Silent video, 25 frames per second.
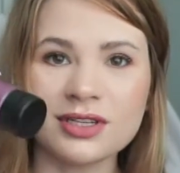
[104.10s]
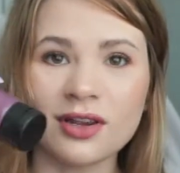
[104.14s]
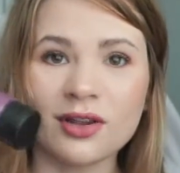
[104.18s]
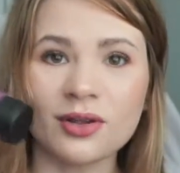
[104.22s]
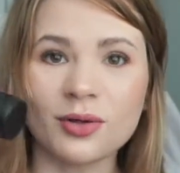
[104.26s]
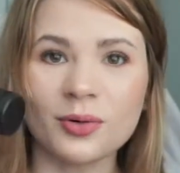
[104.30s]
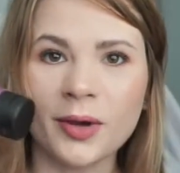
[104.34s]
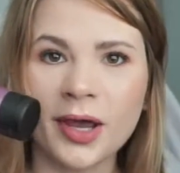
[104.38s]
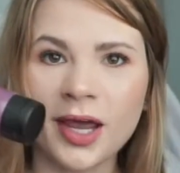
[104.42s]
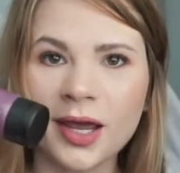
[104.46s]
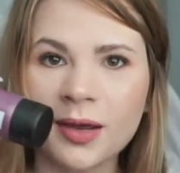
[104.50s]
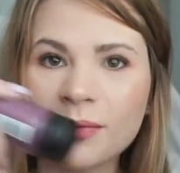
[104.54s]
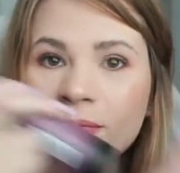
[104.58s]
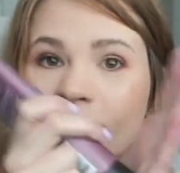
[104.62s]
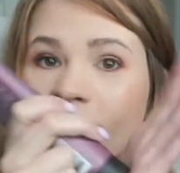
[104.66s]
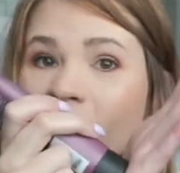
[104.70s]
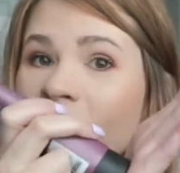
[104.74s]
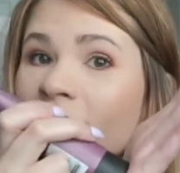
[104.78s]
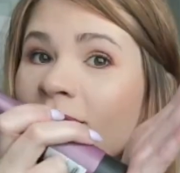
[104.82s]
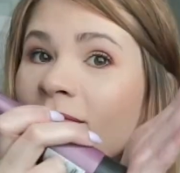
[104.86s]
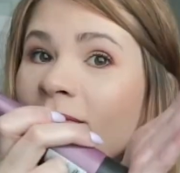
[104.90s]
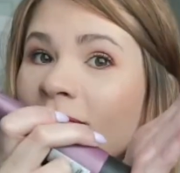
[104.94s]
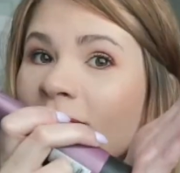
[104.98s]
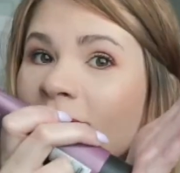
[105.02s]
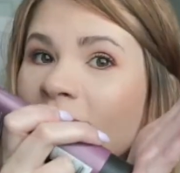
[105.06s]
all the way.
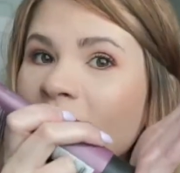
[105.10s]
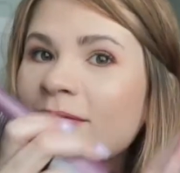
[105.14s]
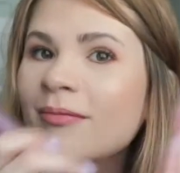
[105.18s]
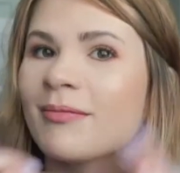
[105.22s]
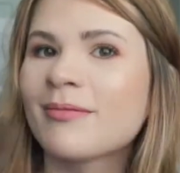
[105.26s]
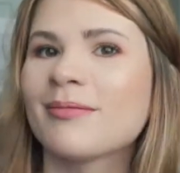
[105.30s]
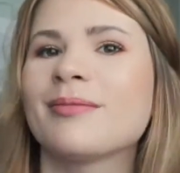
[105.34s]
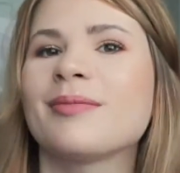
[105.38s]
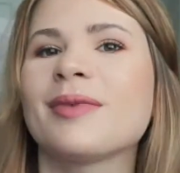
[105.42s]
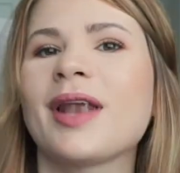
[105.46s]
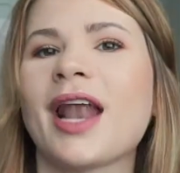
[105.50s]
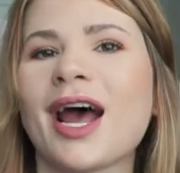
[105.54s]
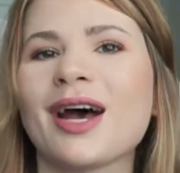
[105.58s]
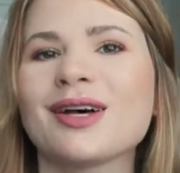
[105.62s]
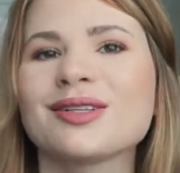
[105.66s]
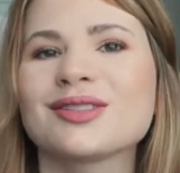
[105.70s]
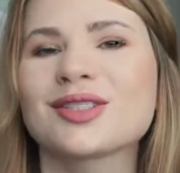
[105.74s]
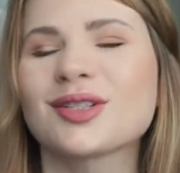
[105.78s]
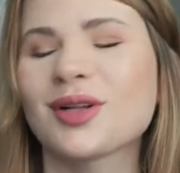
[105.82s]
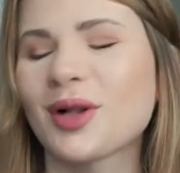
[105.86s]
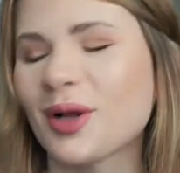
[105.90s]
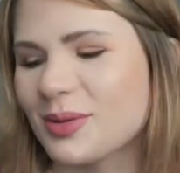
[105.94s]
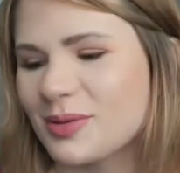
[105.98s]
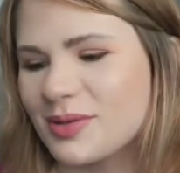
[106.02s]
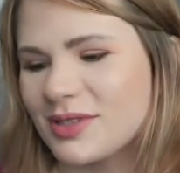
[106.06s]
But now it's
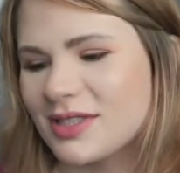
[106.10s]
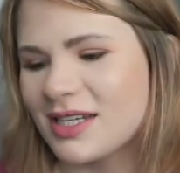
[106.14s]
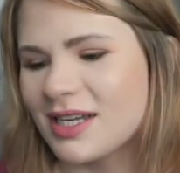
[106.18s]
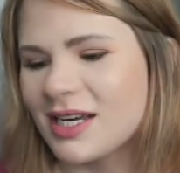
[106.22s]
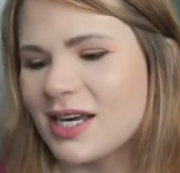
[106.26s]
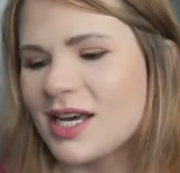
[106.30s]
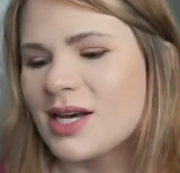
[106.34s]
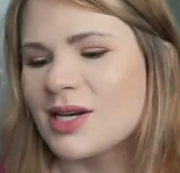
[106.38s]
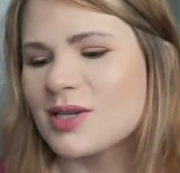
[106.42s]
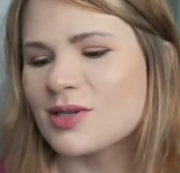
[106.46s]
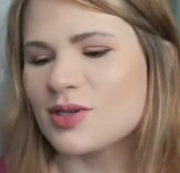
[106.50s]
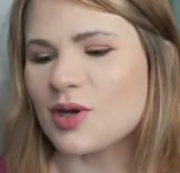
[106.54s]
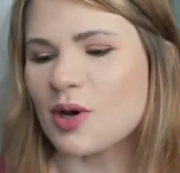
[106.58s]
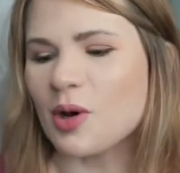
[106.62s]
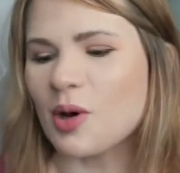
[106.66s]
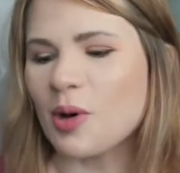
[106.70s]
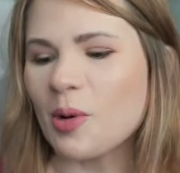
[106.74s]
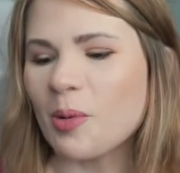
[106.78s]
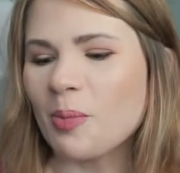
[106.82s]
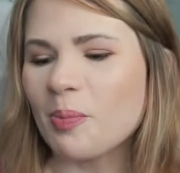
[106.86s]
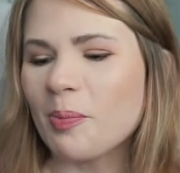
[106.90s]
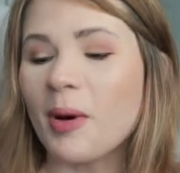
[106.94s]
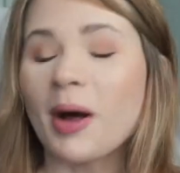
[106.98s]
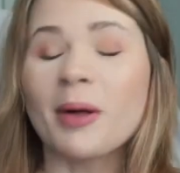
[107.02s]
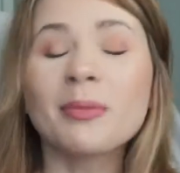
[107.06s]
closed.
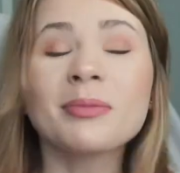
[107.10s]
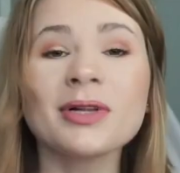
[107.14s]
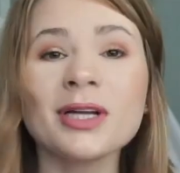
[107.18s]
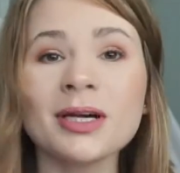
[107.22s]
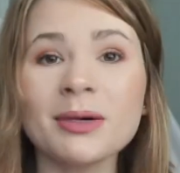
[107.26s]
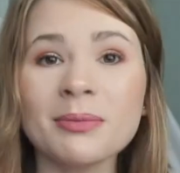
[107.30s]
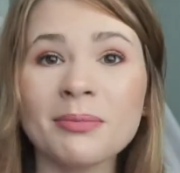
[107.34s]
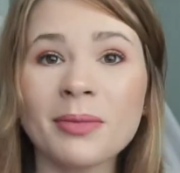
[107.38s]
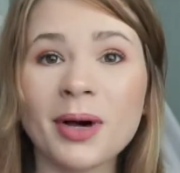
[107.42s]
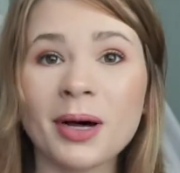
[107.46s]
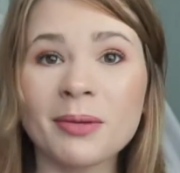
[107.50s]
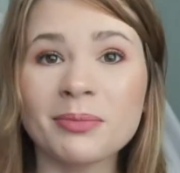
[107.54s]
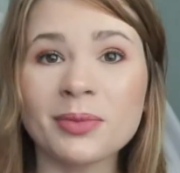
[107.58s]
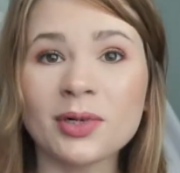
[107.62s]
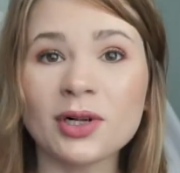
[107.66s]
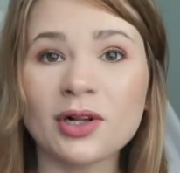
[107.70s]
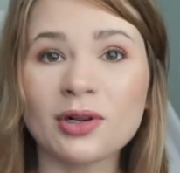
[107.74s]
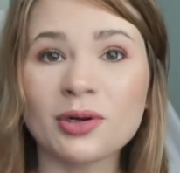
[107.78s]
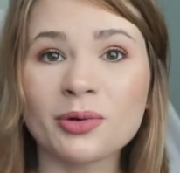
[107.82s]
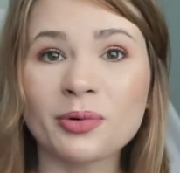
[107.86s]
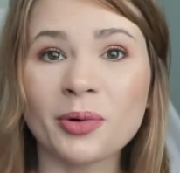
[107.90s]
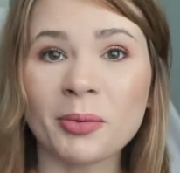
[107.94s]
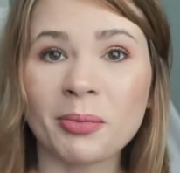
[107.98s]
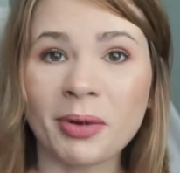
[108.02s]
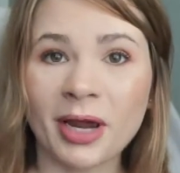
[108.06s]
So Bumble &
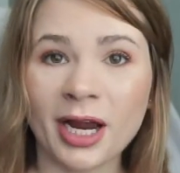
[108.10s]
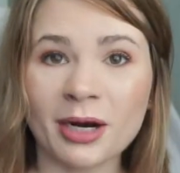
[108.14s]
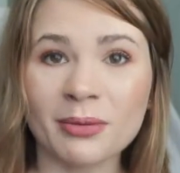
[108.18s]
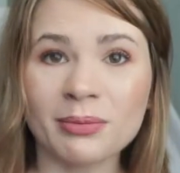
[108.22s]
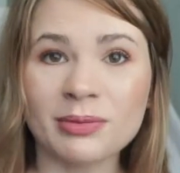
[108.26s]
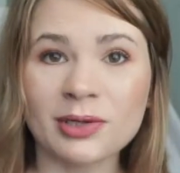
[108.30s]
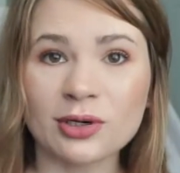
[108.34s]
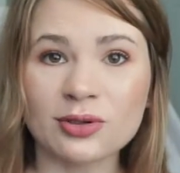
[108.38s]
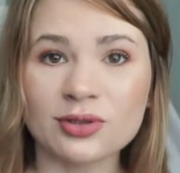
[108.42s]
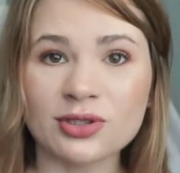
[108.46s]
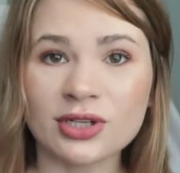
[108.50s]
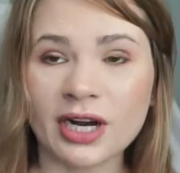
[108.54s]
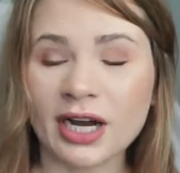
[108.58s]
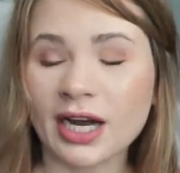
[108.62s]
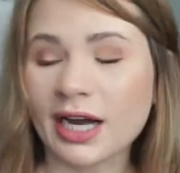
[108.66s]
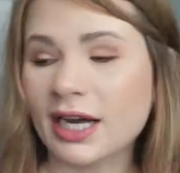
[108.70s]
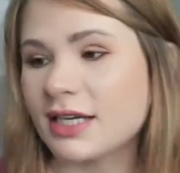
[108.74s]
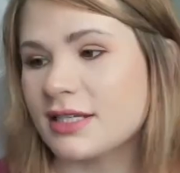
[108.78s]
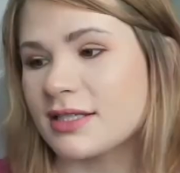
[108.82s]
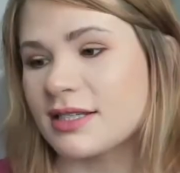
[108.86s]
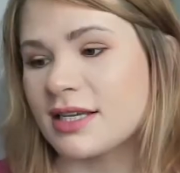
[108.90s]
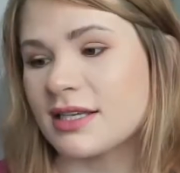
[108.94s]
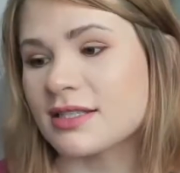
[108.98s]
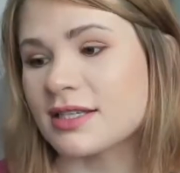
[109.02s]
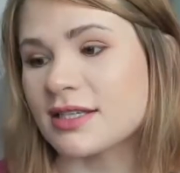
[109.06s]
Bumble Repair Blow Dry
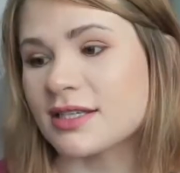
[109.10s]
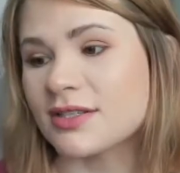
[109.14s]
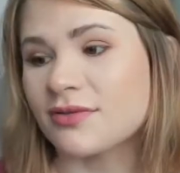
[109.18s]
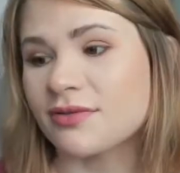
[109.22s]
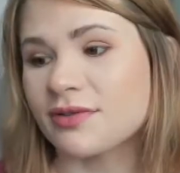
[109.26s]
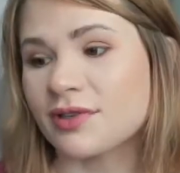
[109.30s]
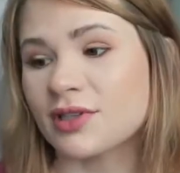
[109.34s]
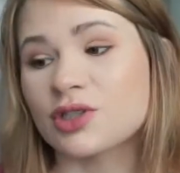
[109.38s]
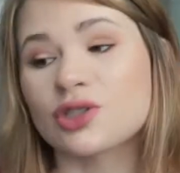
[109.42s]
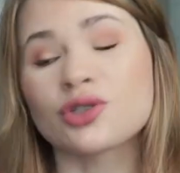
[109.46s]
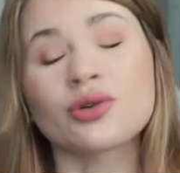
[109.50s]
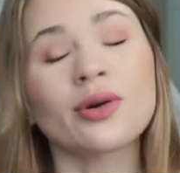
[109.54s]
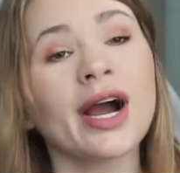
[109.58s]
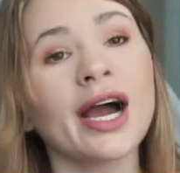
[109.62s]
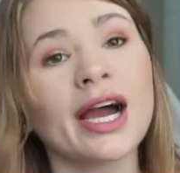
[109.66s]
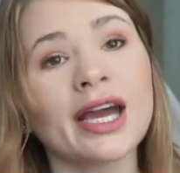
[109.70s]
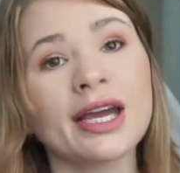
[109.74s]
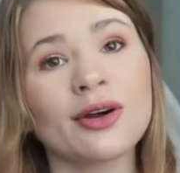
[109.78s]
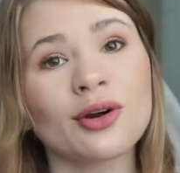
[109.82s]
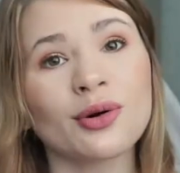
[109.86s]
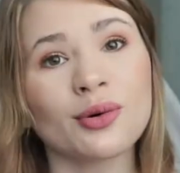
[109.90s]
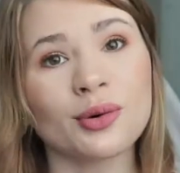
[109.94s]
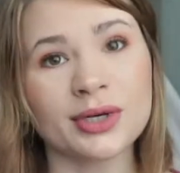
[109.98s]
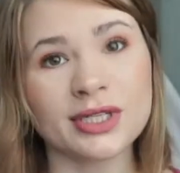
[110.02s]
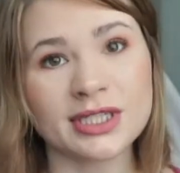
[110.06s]
says it's for
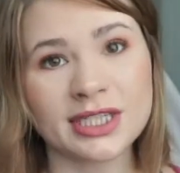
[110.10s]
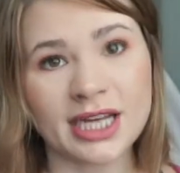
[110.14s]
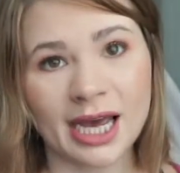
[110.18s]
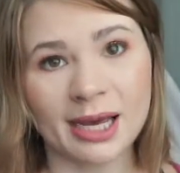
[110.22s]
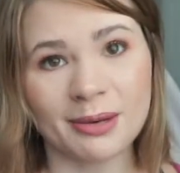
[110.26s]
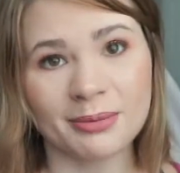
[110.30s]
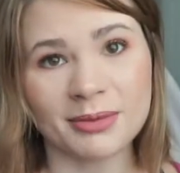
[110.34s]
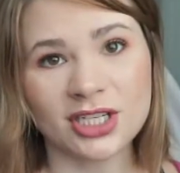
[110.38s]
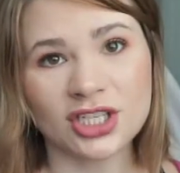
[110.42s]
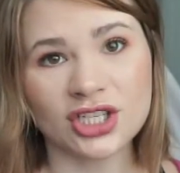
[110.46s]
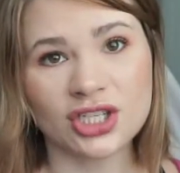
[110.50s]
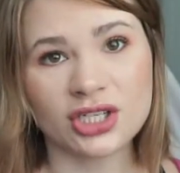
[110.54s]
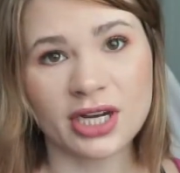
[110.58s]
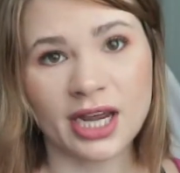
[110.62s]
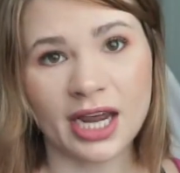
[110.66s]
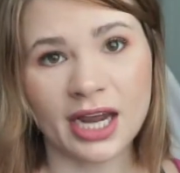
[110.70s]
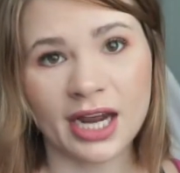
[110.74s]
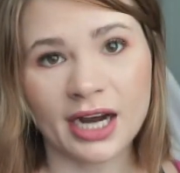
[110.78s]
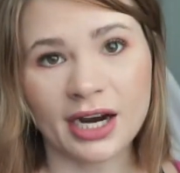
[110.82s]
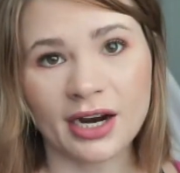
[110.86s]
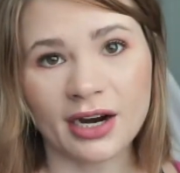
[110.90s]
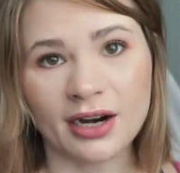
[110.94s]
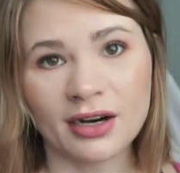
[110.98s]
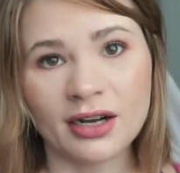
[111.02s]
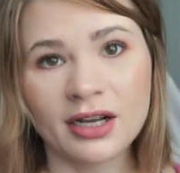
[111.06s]
dry or damaged
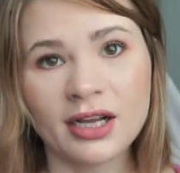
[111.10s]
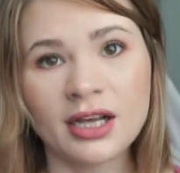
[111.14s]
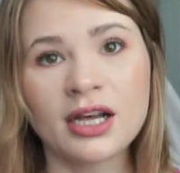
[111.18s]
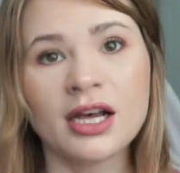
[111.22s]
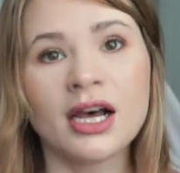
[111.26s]
hair.